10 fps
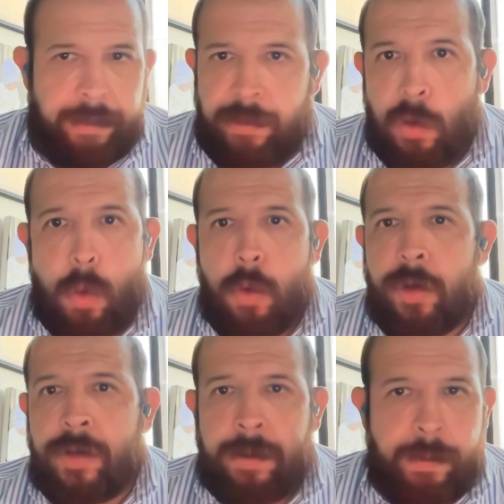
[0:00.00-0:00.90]

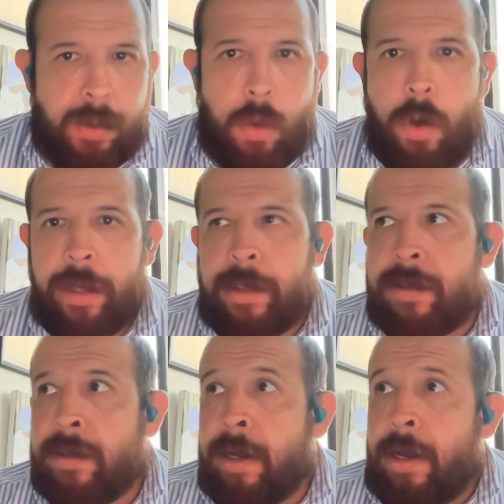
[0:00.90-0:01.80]
doors, the
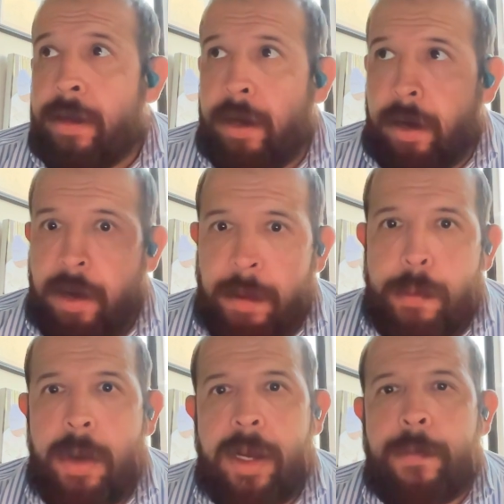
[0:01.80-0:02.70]
toilets, that are going to be
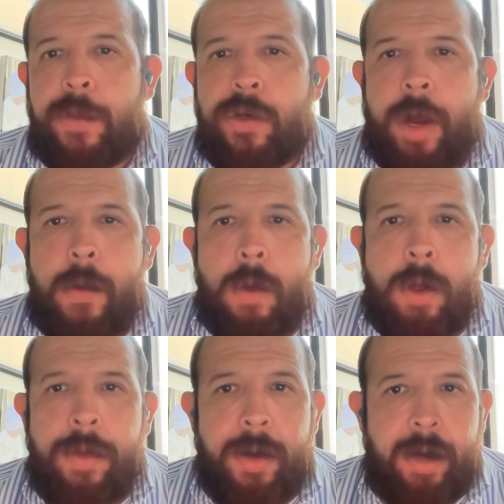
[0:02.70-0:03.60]
putting up the
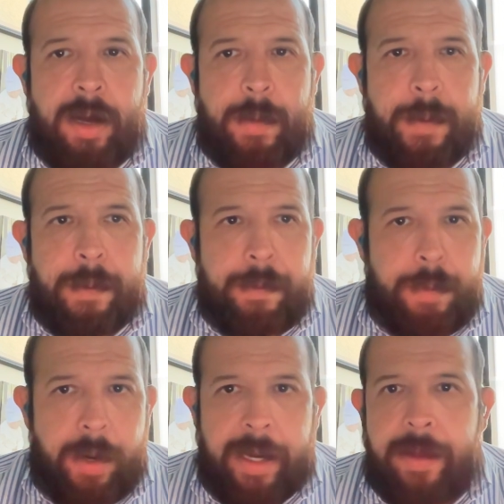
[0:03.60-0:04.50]
drywall, that are going to be
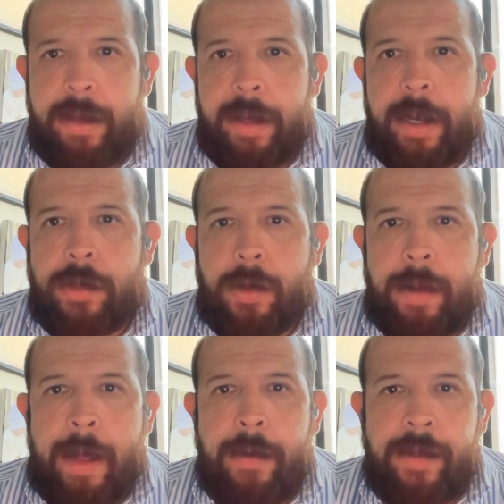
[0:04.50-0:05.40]
putting in the electrical
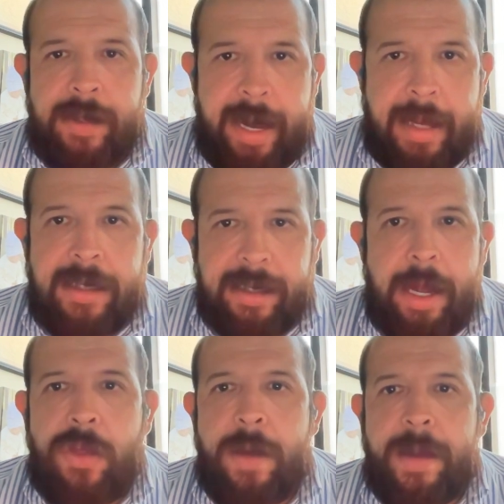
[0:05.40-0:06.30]
outlets. It has to
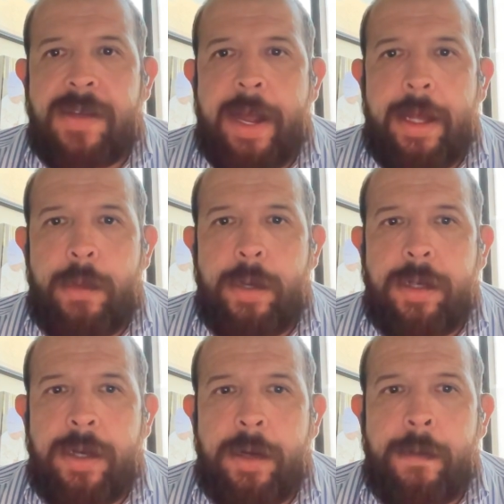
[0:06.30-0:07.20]
tell them exactly what
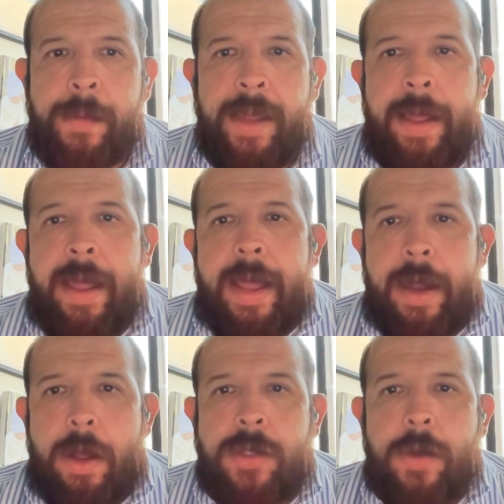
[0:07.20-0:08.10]
to do.
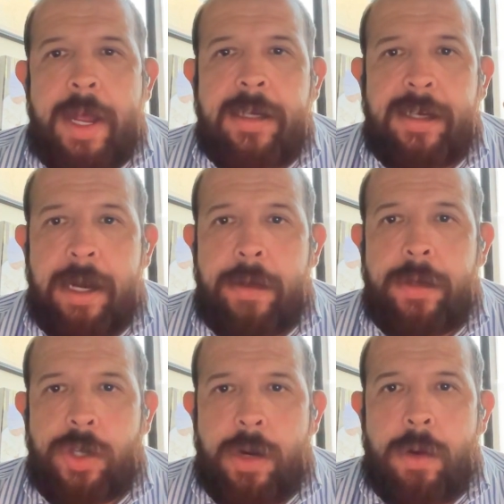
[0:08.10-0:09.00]
It also has to tell the
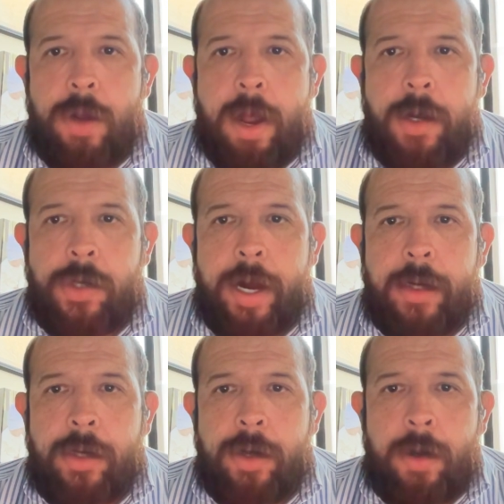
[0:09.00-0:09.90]
general
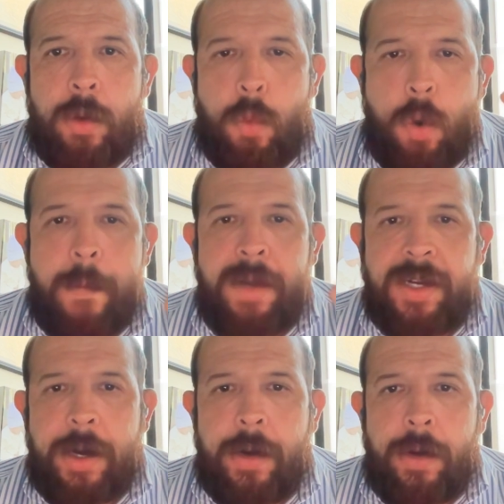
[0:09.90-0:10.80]
contractor what
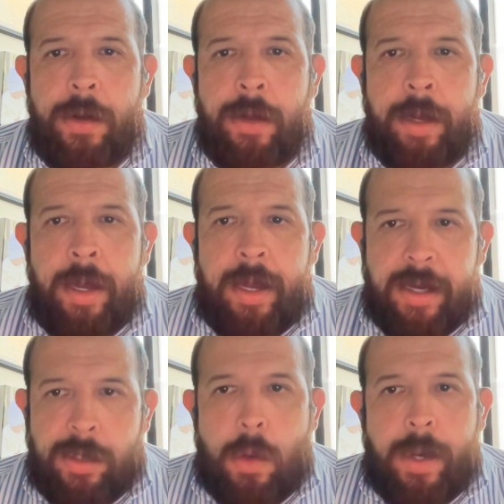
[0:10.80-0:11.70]
material
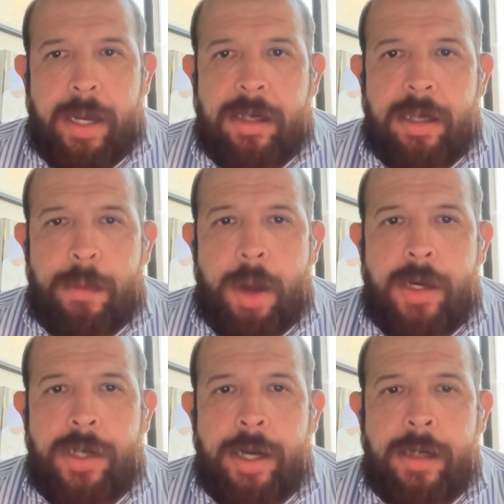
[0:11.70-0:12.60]
is going into the
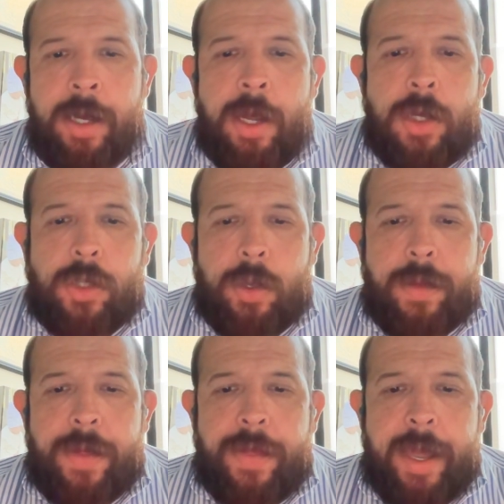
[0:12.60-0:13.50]
project so
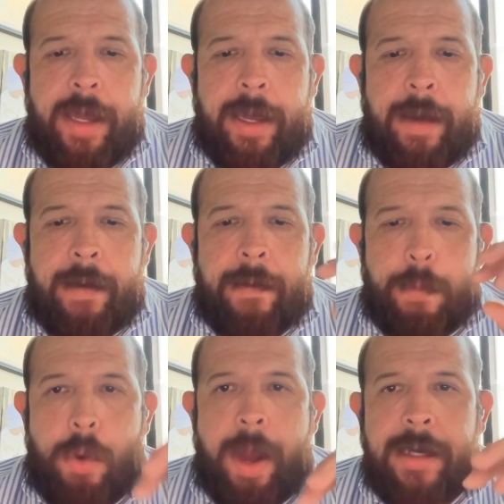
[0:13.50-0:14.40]
that they can
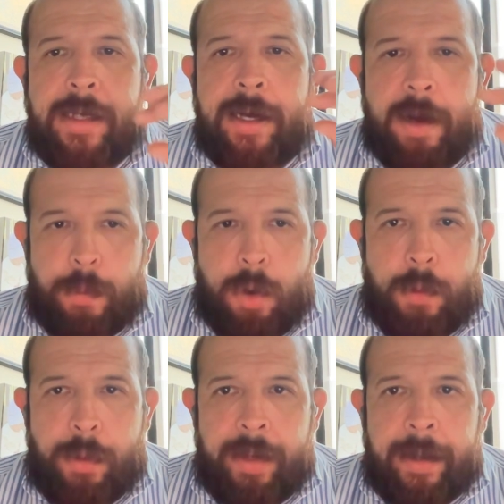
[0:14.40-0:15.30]
price it
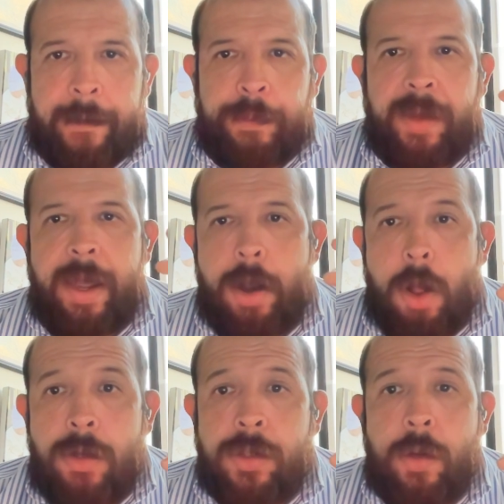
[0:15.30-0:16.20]
appropriately. It
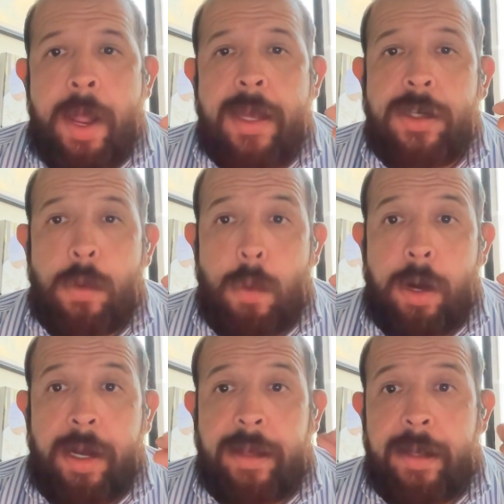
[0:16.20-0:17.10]
also has to
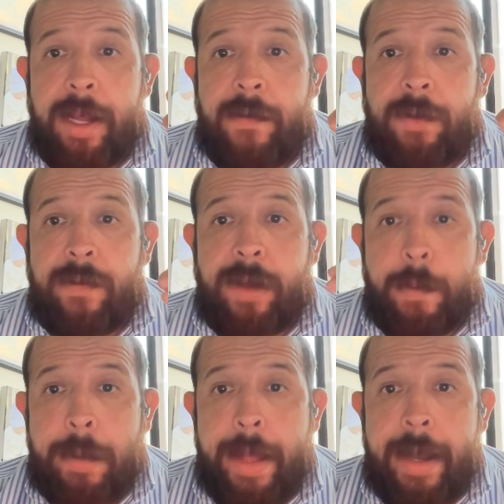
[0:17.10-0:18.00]
work at the level of
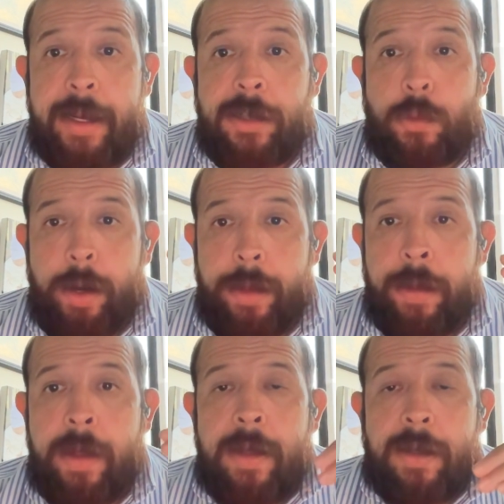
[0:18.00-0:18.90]
compliance with
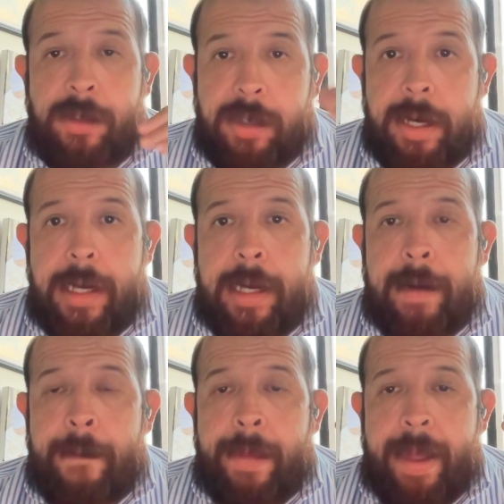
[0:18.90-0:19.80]
city
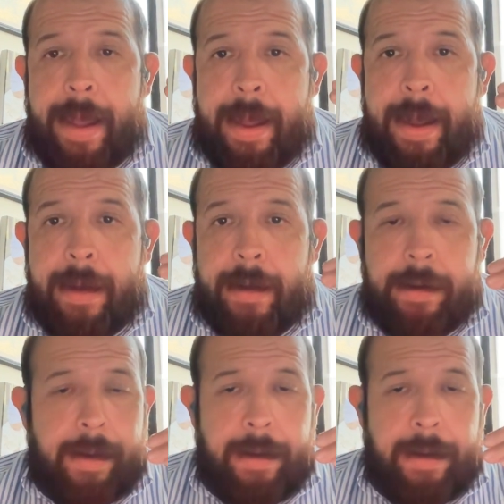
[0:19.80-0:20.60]
and